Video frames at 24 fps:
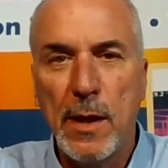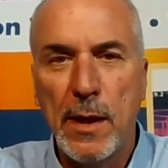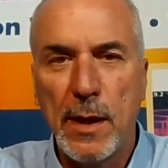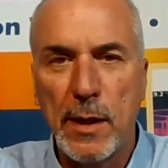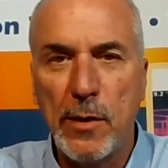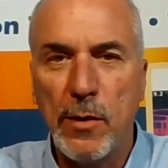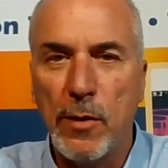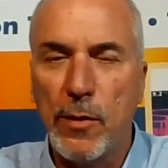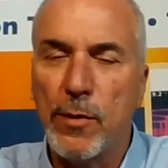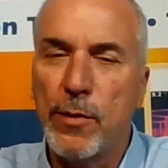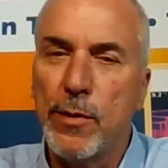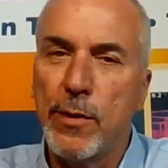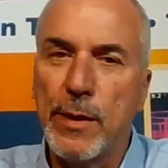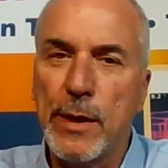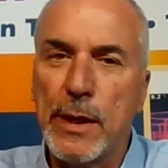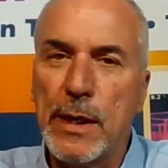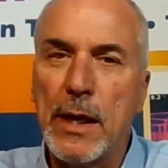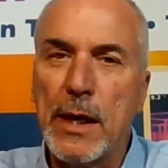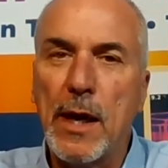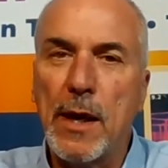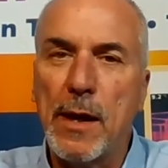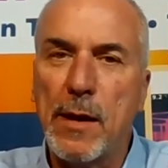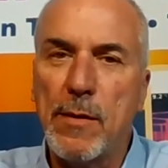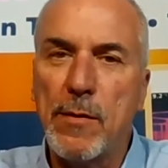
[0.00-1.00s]
in order to
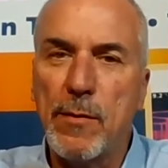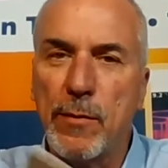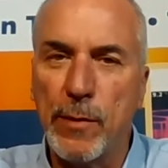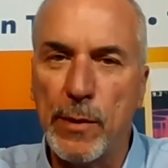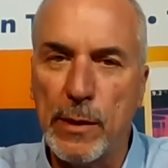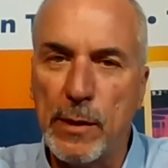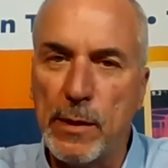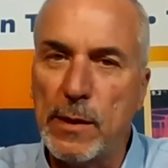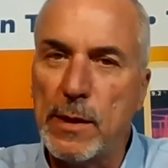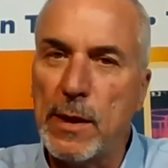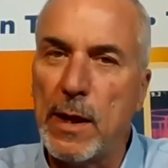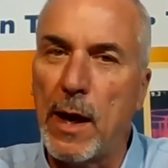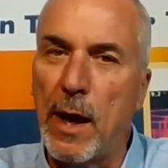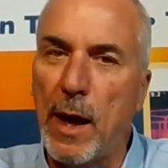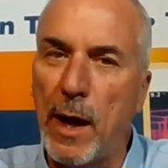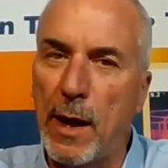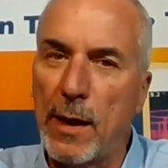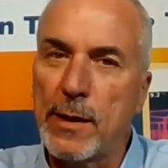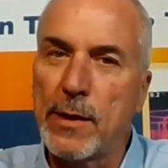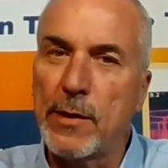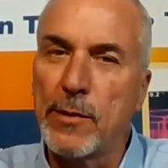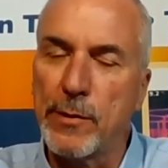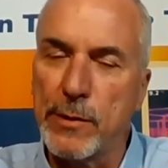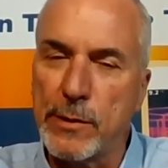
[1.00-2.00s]
get really
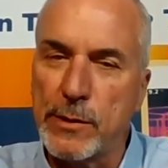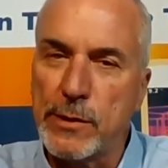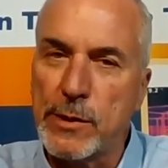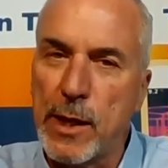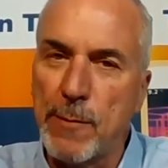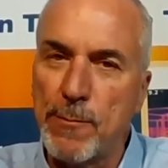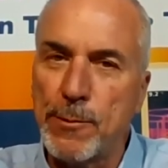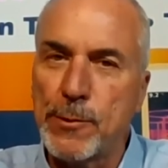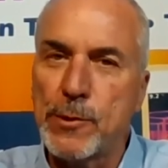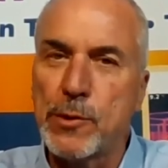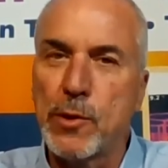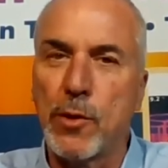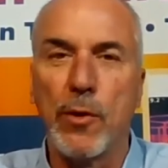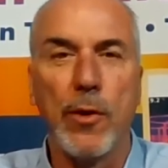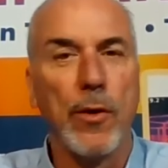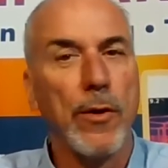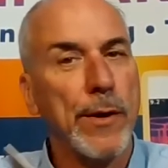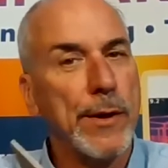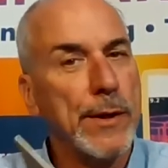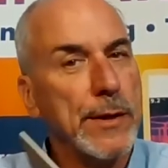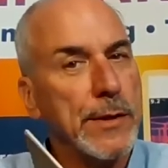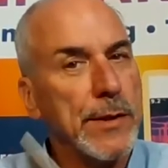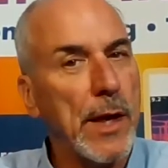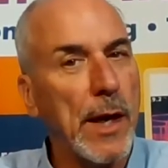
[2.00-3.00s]
accurate temperature,
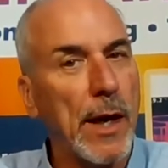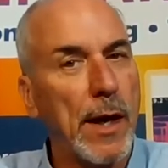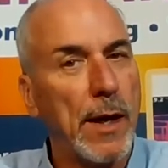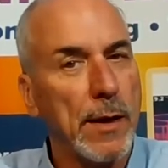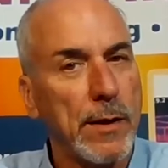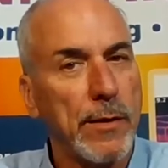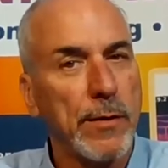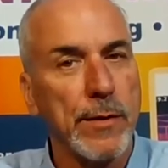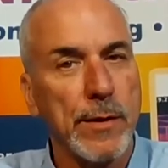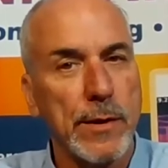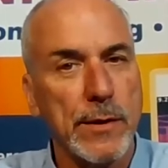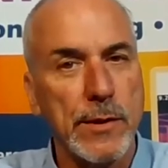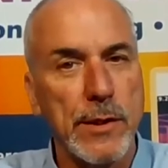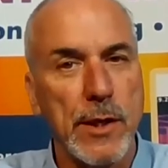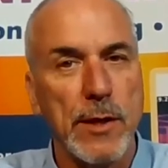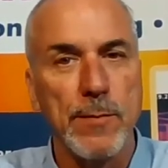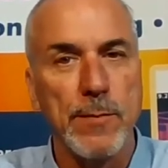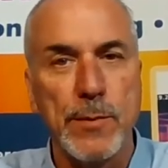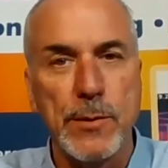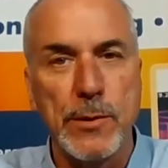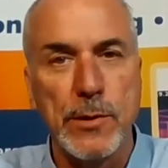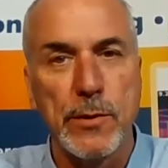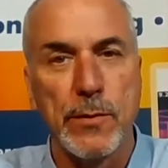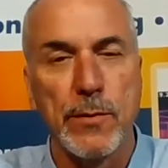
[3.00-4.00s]
or as accurate a
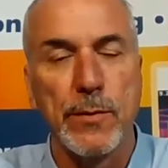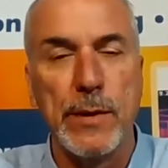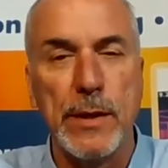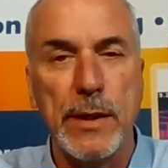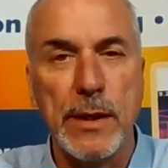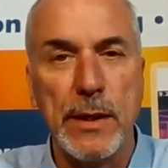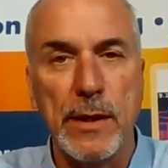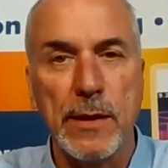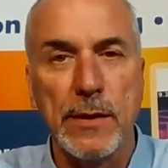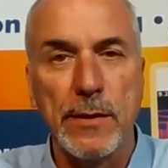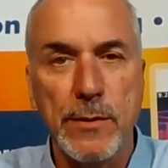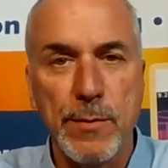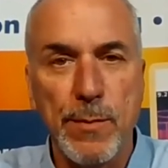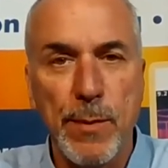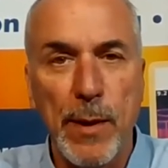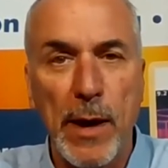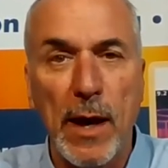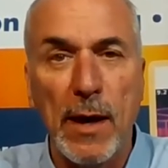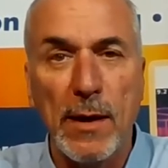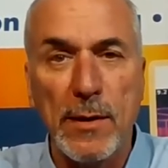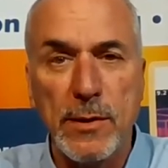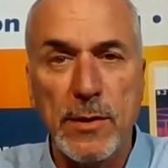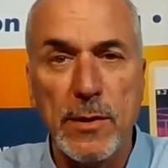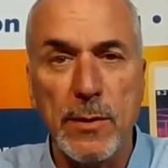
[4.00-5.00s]
temperature reading as
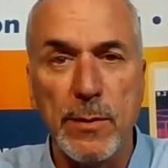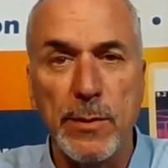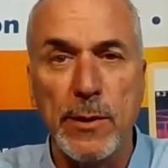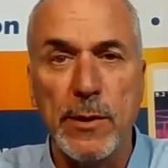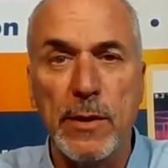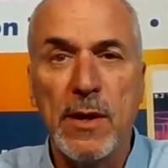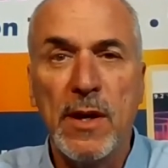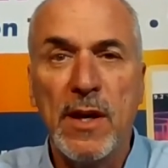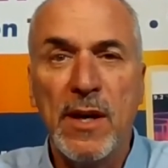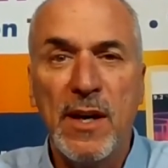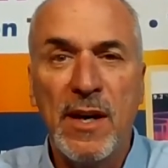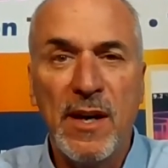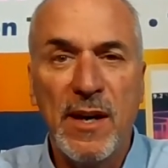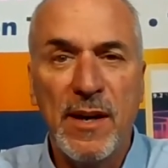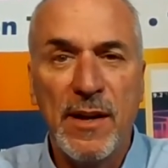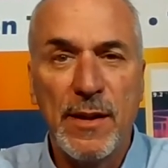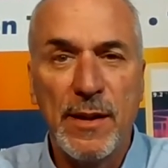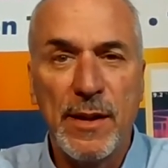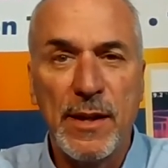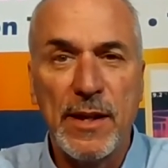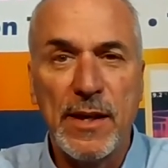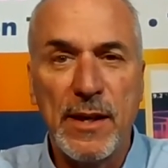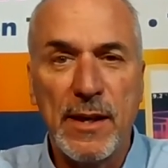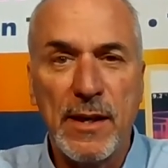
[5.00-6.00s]
possible,
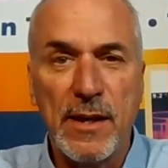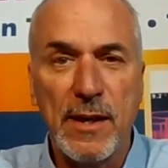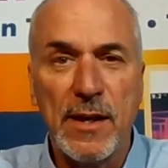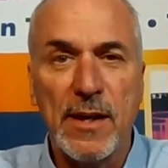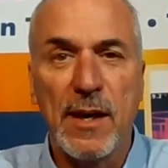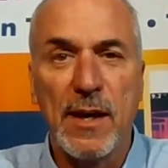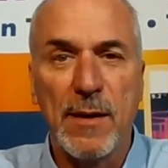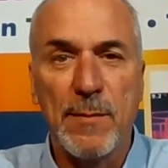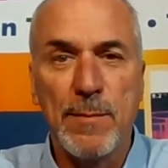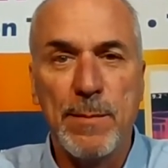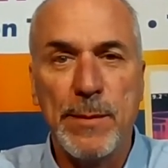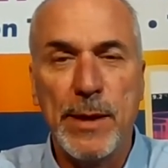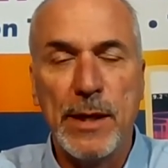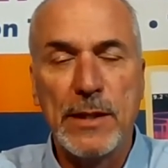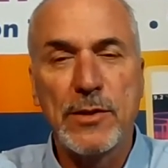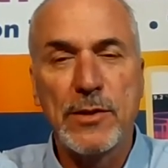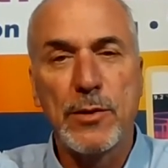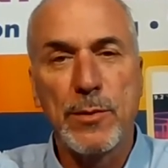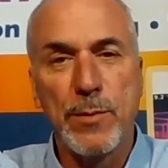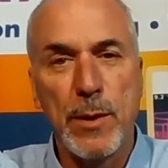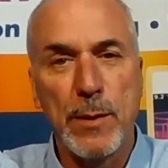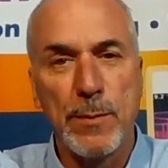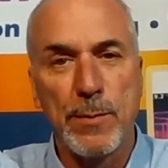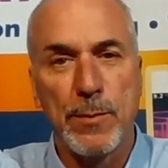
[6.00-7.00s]
the
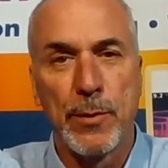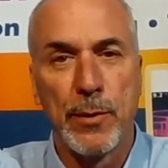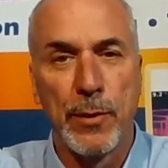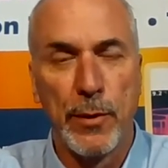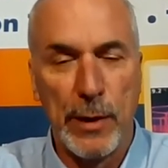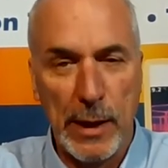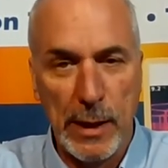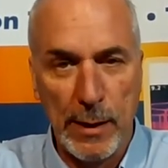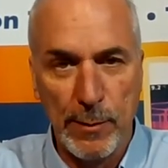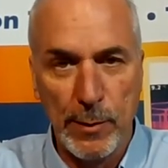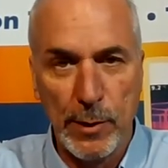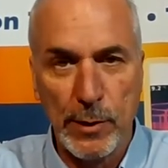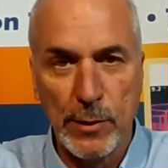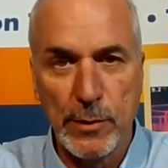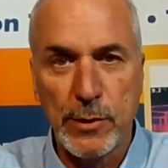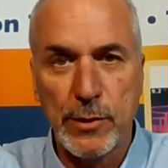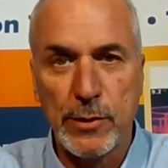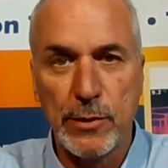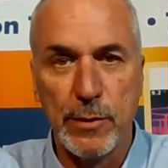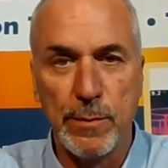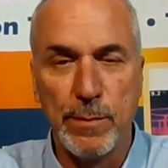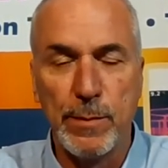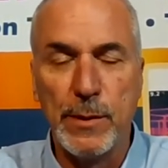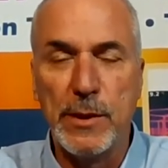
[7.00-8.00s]
measurement parameters
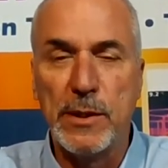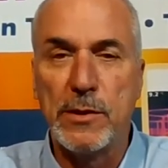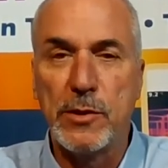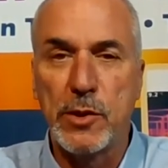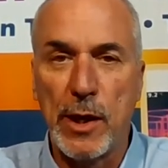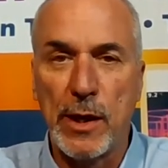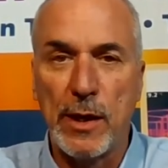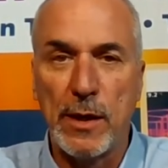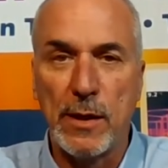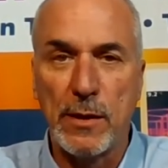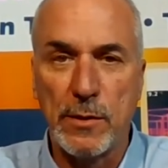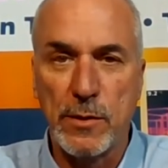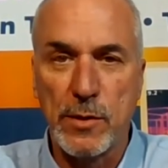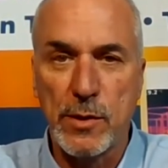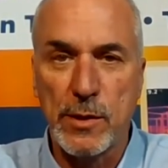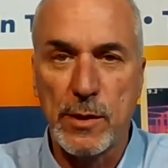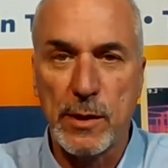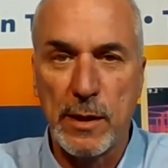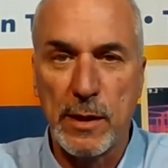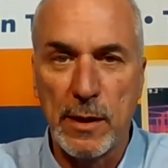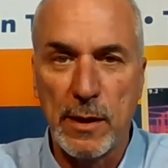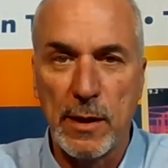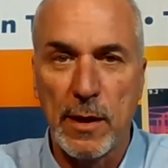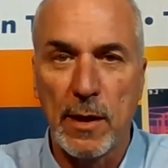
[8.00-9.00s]
should be changed
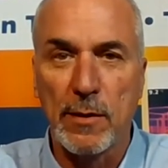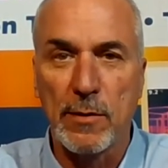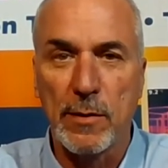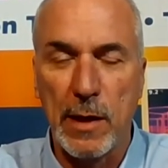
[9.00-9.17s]
in our